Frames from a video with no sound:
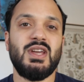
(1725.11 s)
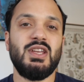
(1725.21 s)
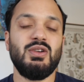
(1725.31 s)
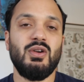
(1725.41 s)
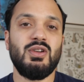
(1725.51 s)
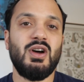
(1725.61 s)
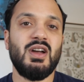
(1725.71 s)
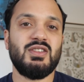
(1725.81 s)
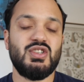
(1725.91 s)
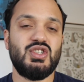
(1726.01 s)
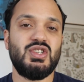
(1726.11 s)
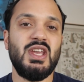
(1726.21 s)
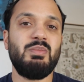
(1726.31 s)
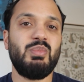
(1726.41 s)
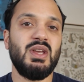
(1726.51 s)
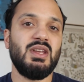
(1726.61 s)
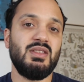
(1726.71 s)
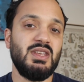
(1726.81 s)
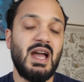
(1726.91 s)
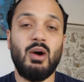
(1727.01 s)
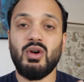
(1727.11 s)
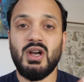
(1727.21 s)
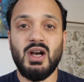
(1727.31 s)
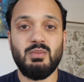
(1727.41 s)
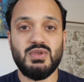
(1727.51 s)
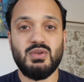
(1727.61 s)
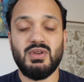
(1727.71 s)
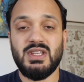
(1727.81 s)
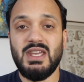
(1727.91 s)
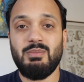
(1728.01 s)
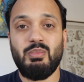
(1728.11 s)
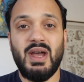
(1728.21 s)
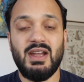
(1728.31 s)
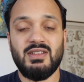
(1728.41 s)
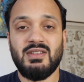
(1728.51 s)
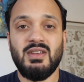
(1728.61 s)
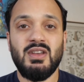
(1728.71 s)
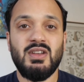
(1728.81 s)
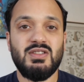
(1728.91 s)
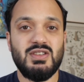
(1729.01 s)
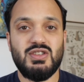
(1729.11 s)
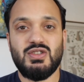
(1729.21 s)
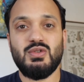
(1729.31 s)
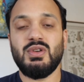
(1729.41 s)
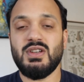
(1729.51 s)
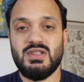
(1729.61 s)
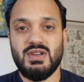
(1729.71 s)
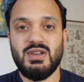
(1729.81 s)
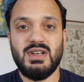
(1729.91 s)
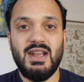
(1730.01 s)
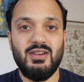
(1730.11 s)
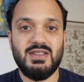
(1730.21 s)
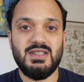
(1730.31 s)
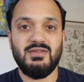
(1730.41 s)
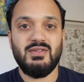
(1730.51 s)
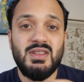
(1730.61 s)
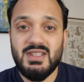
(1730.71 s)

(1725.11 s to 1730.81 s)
that you're not shaping the outcomes or the impact to suit a certain narrative.